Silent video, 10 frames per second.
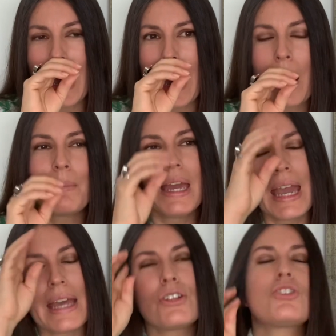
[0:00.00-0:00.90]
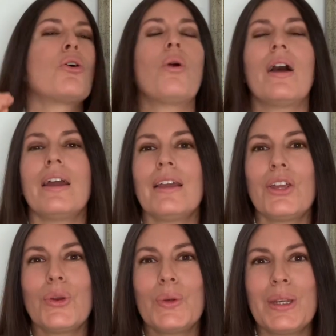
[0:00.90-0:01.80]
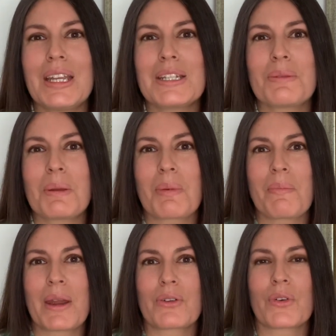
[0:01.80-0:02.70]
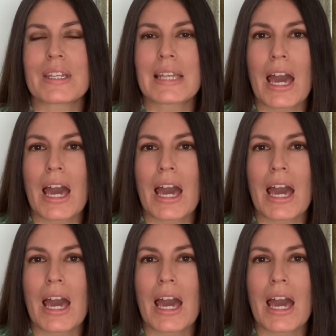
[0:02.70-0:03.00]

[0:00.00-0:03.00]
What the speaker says: And so you need to be prepared for this.